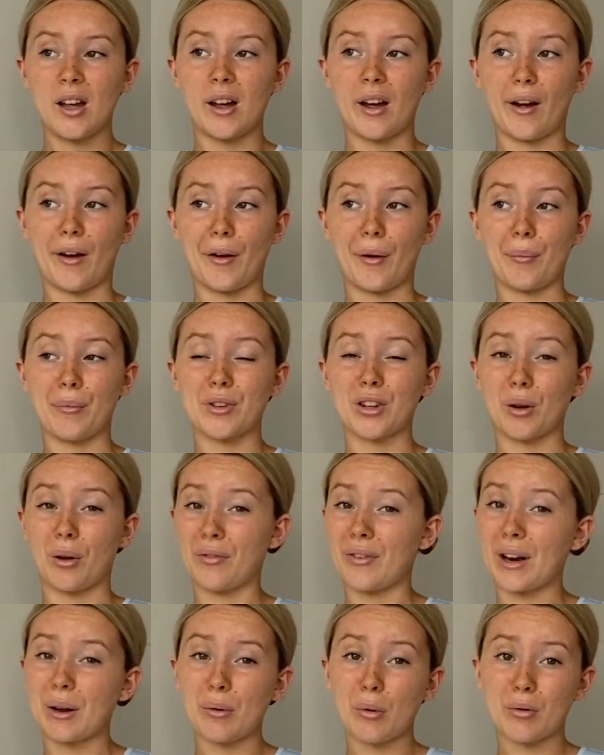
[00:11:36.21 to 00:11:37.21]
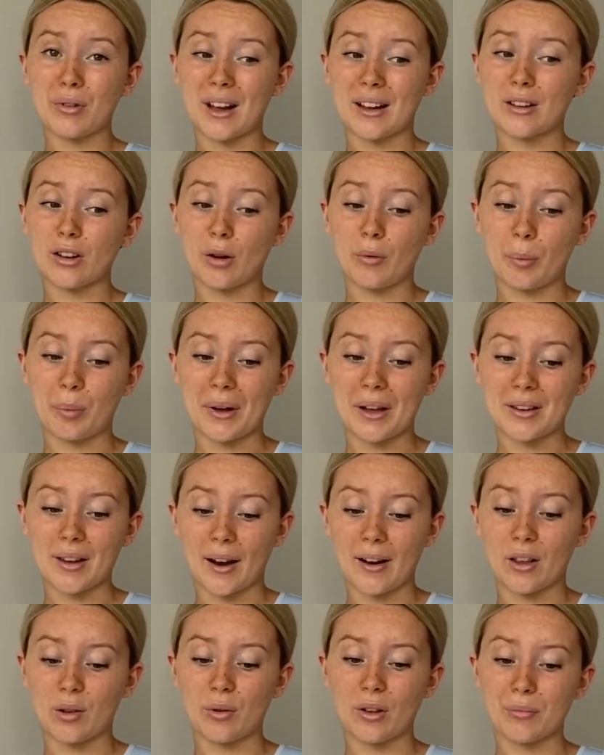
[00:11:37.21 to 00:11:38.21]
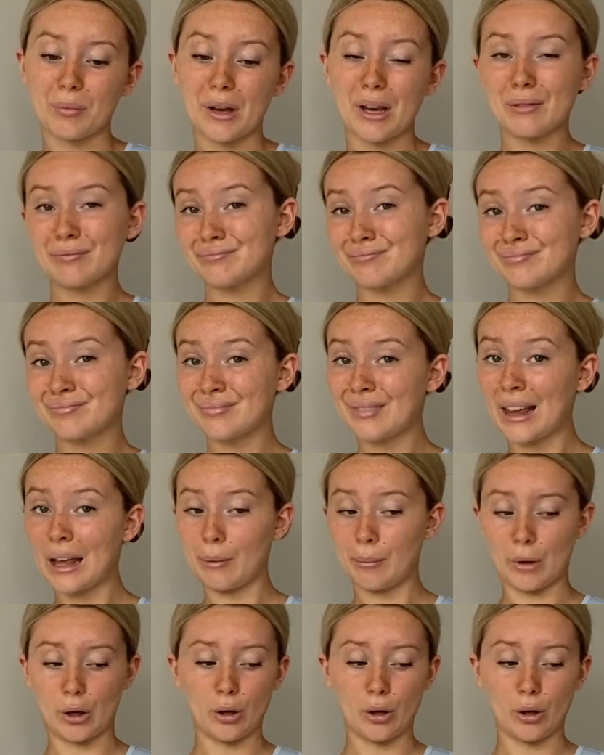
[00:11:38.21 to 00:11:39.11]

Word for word: Um, so if anyone would like to come and play tennis with me, hit me